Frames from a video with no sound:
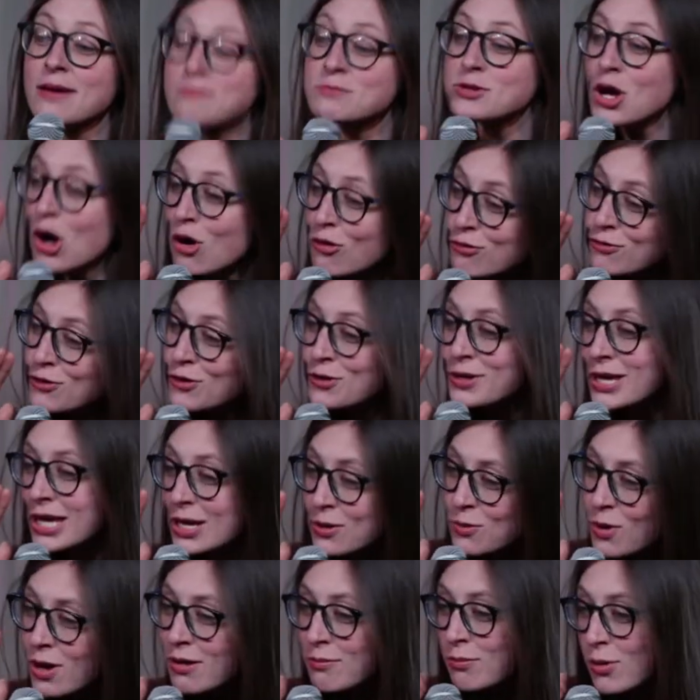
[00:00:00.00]
them tofu
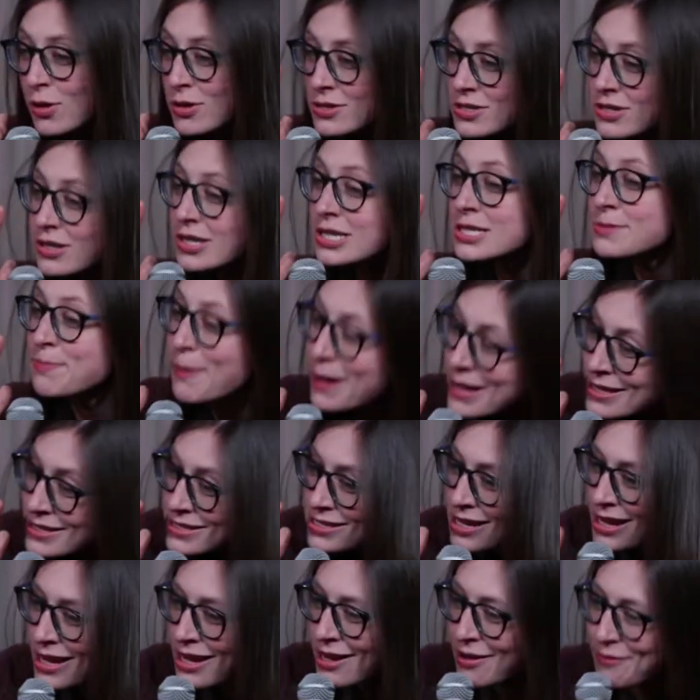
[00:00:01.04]
quinoa bowls are
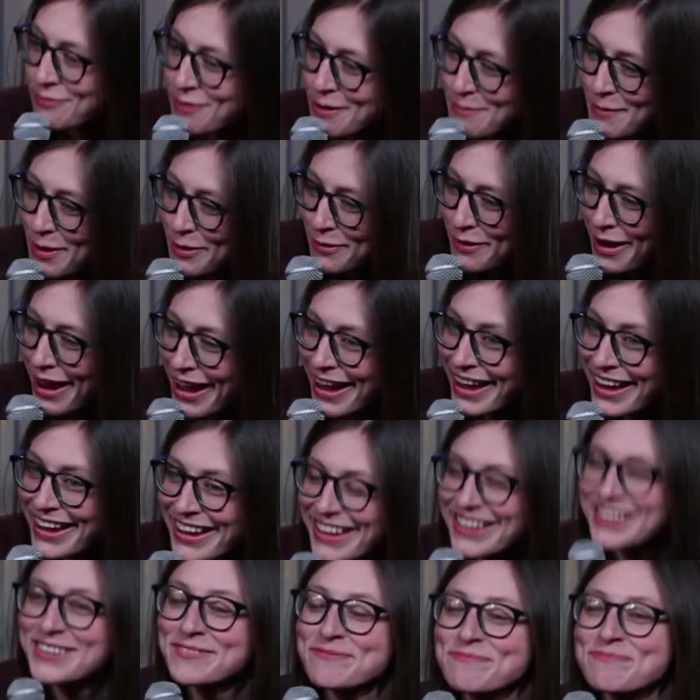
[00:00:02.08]
expensive, am I right?
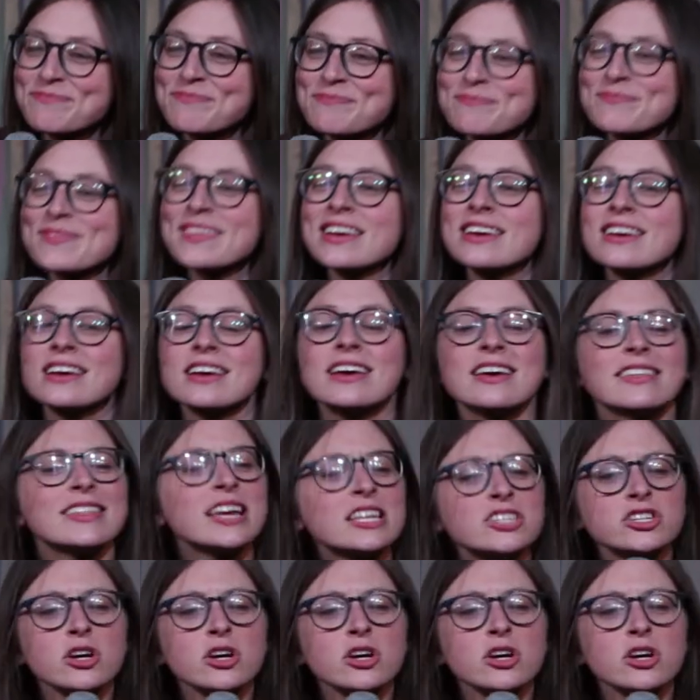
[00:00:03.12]
That